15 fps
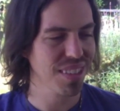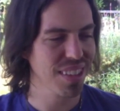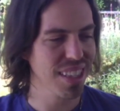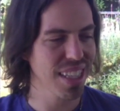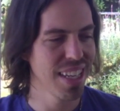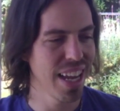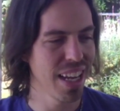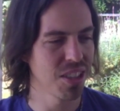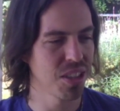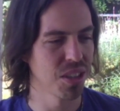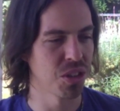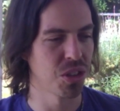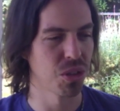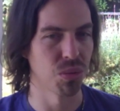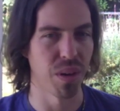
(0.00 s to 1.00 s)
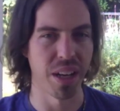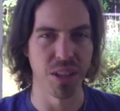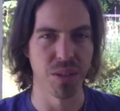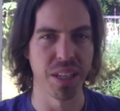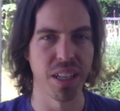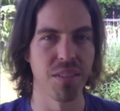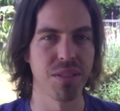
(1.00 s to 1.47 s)
It's the
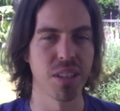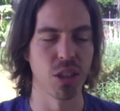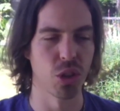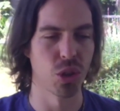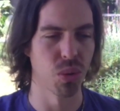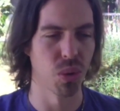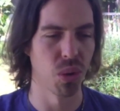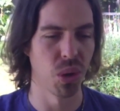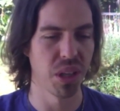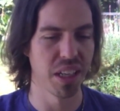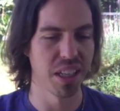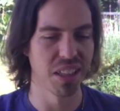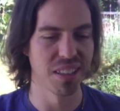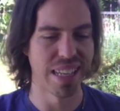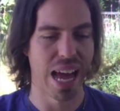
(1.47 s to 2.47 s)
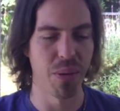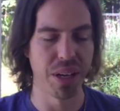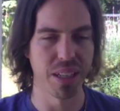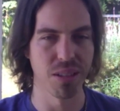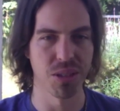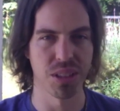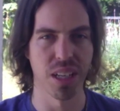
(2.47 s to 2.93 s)
surrendering of control and
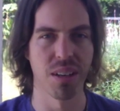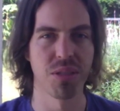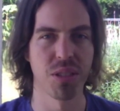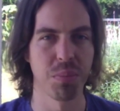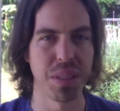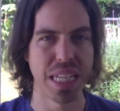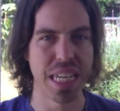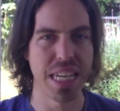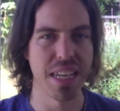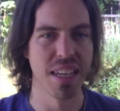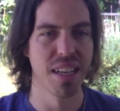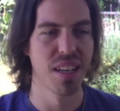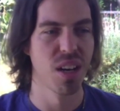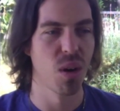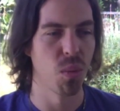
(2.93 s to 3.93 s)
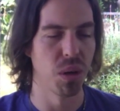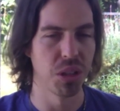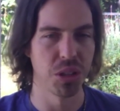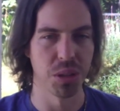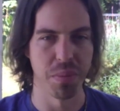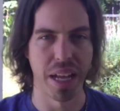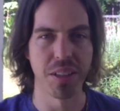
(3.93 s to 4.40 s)
allowing yourself to be
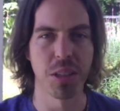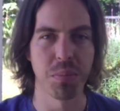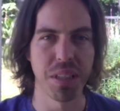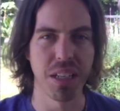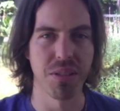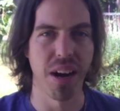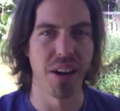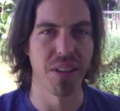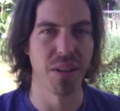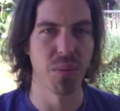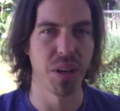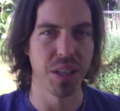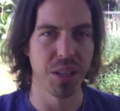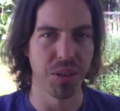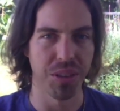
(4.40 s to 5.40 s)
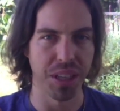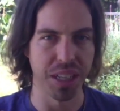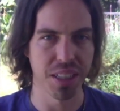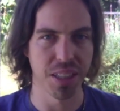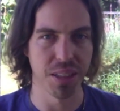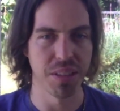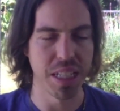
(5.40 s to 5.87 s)
what you're meant to be rather than what you
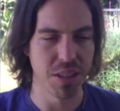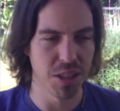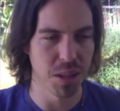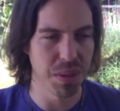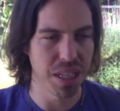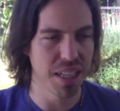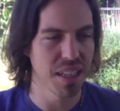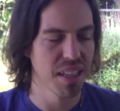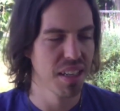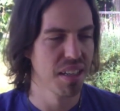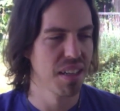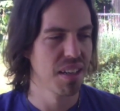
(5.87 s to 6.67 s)
think you need to be.